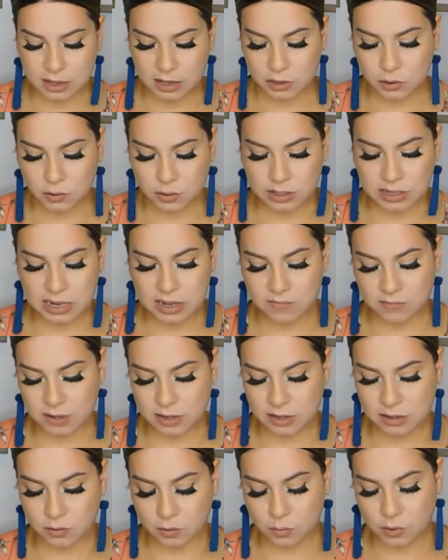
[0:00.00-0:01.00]
you can
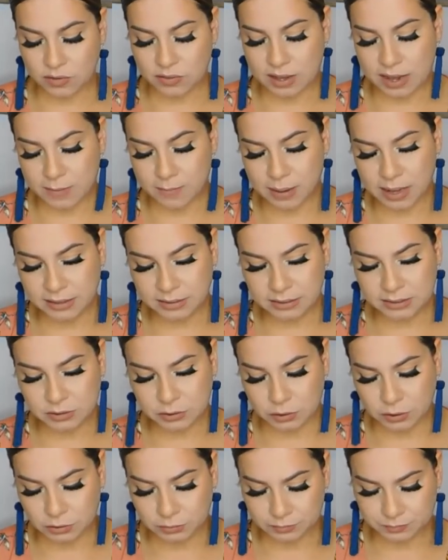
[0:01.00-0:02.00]
even, with a
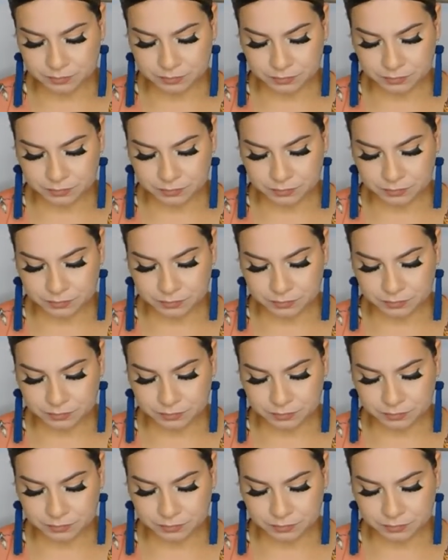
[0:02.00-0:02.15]
pencil,